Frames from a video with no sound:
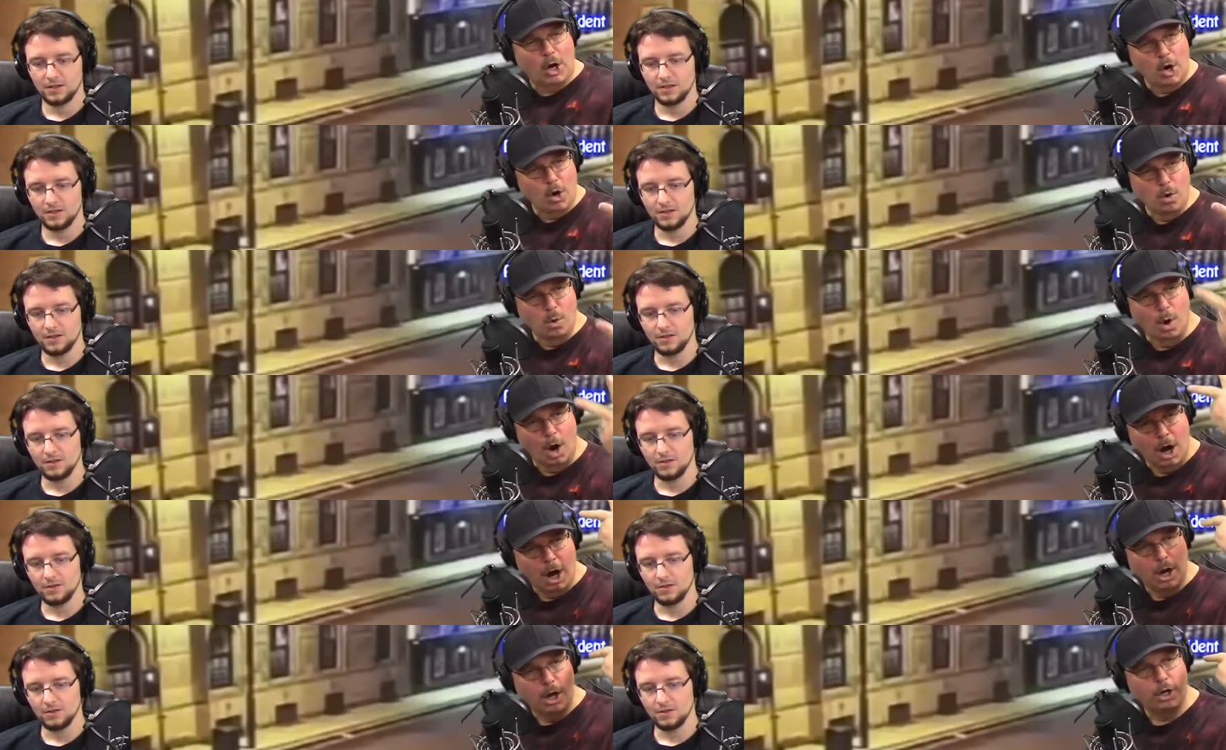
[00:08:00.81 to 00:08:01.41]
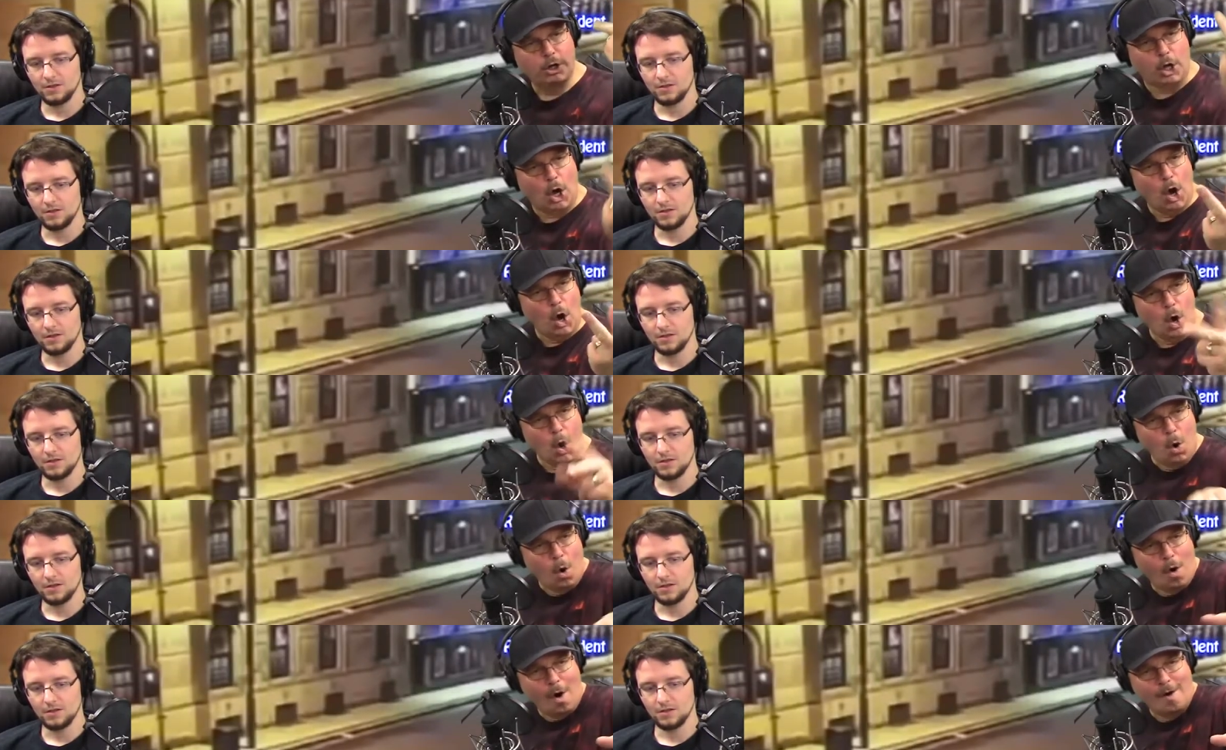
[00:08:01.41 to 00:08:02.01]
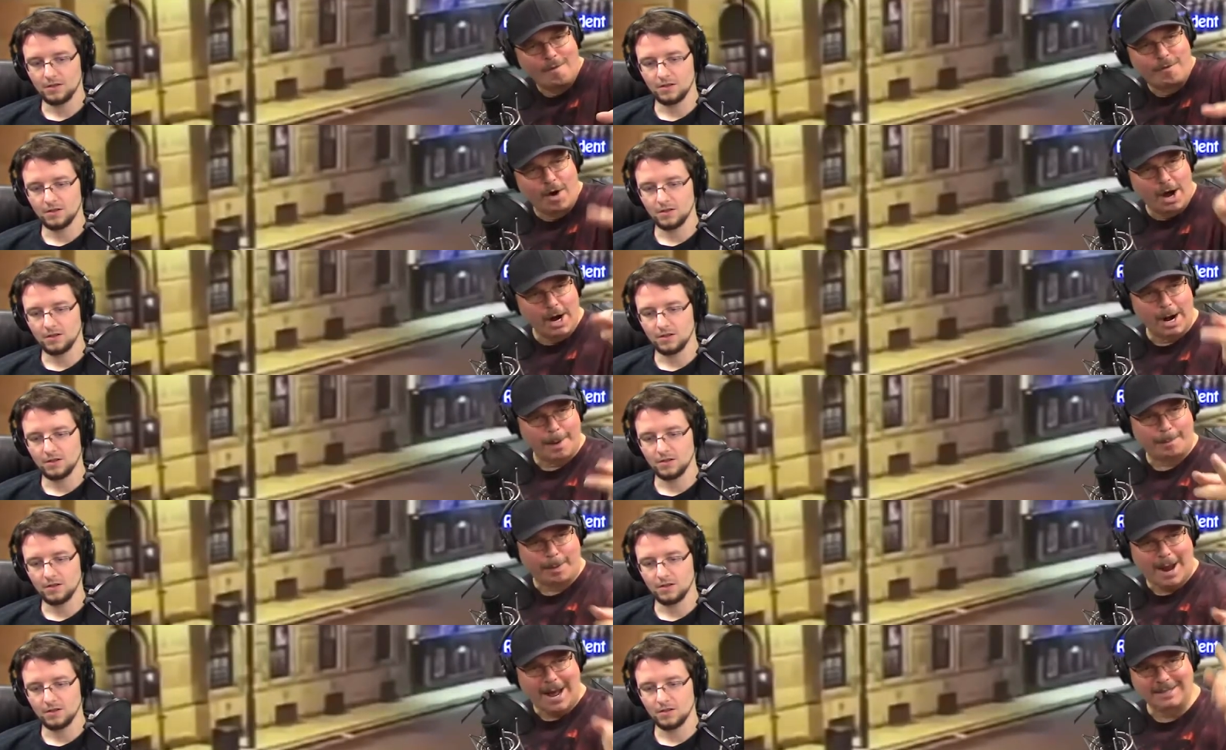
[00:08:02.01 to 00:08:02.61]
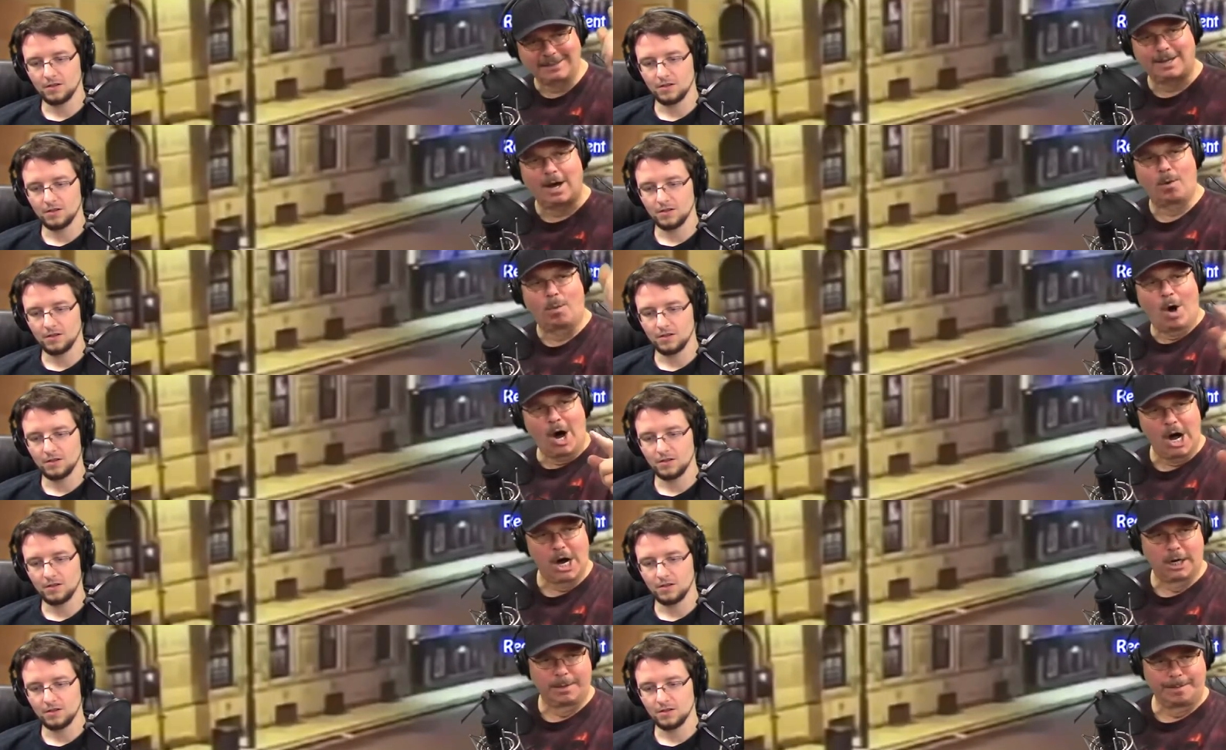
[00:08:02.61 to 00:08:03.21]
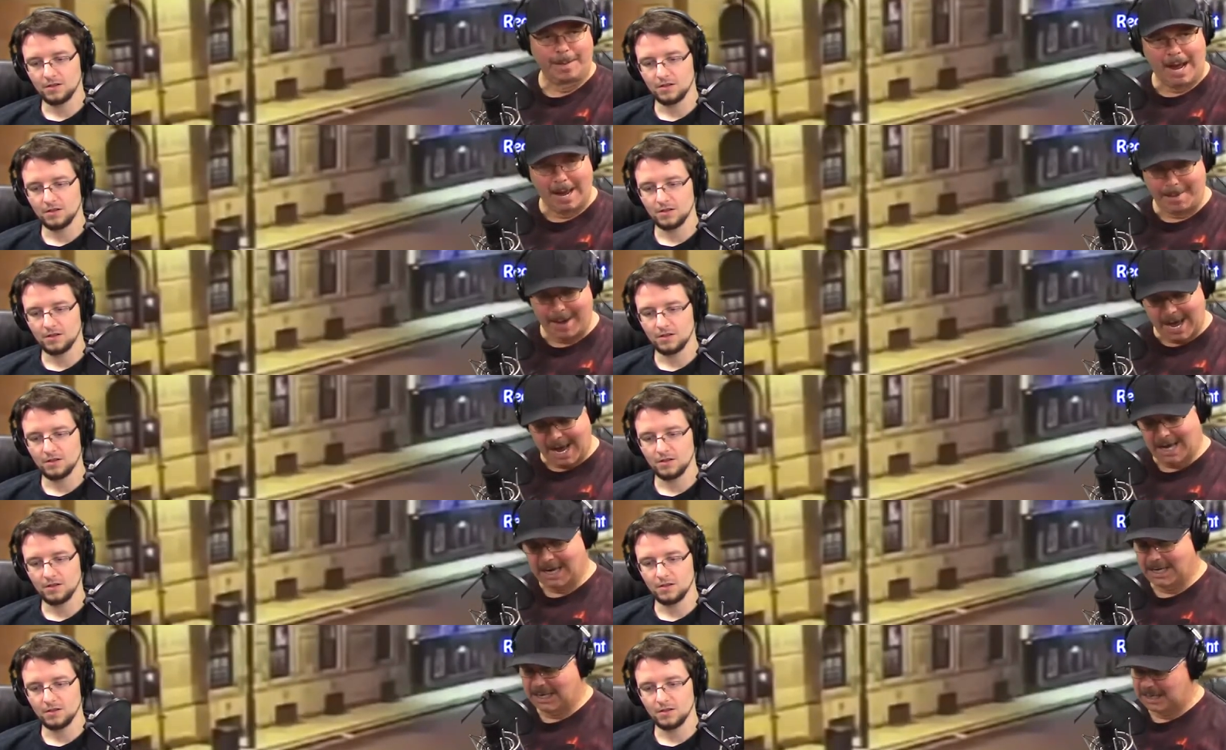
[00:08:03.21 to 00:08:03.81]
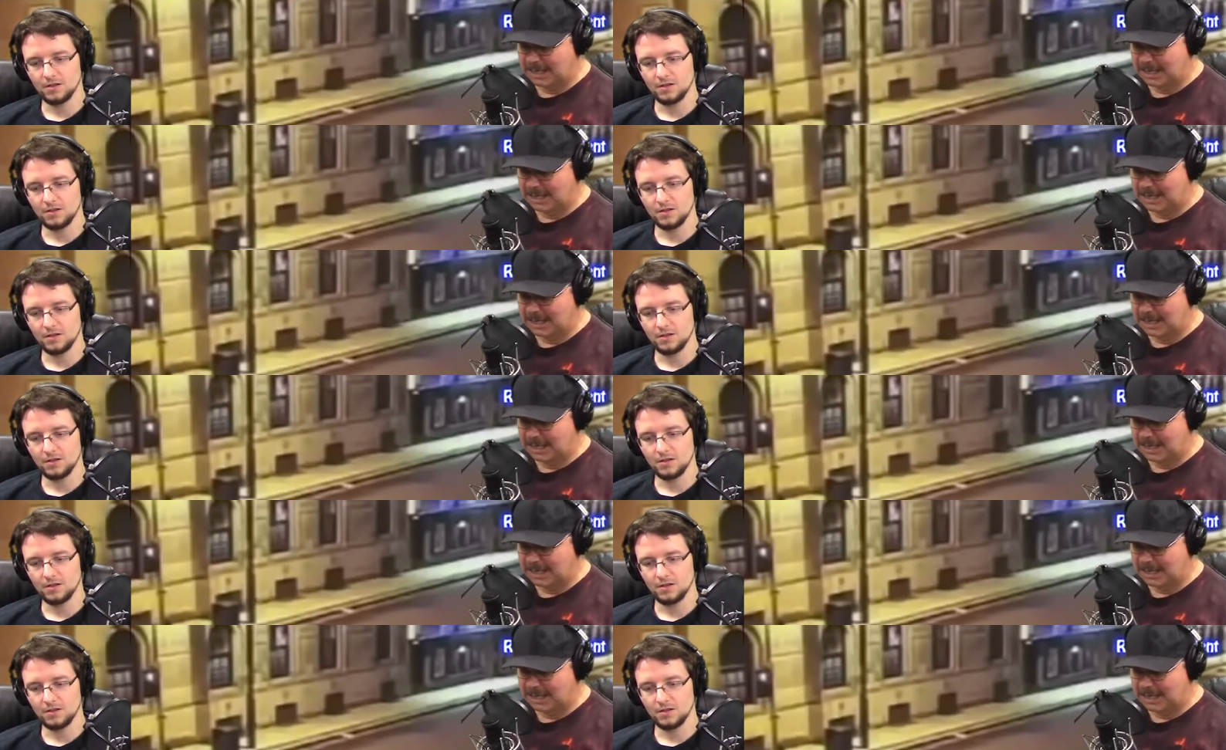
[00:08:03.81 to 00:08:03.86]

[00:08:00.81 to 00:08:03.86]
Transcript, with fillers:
Speaker 1: Two, two for the price of one, baby.